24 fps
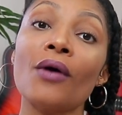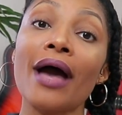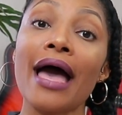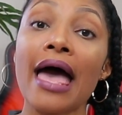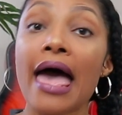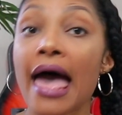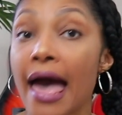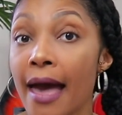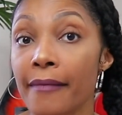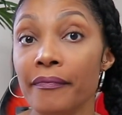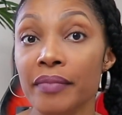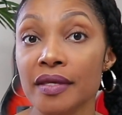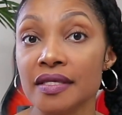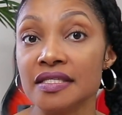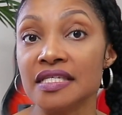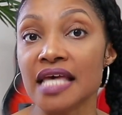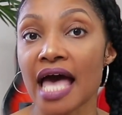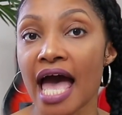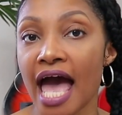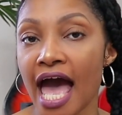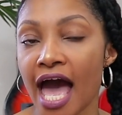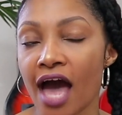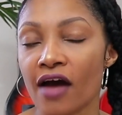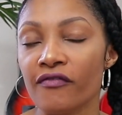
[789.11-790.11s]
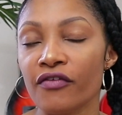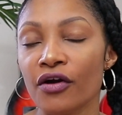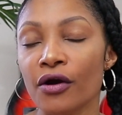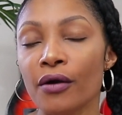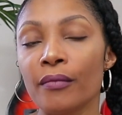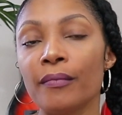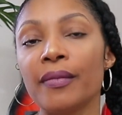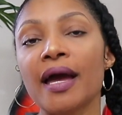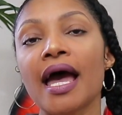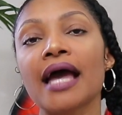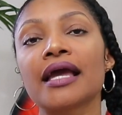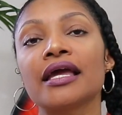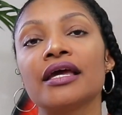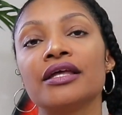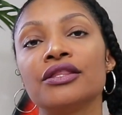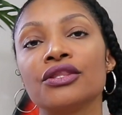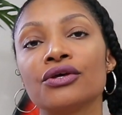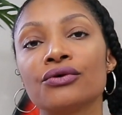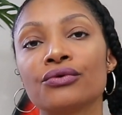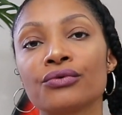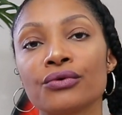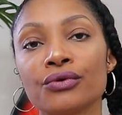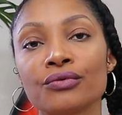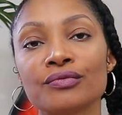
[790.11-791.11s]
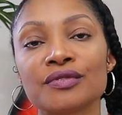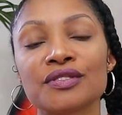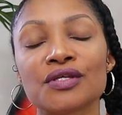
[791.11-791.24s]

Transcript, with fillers: happy to have her back in the group.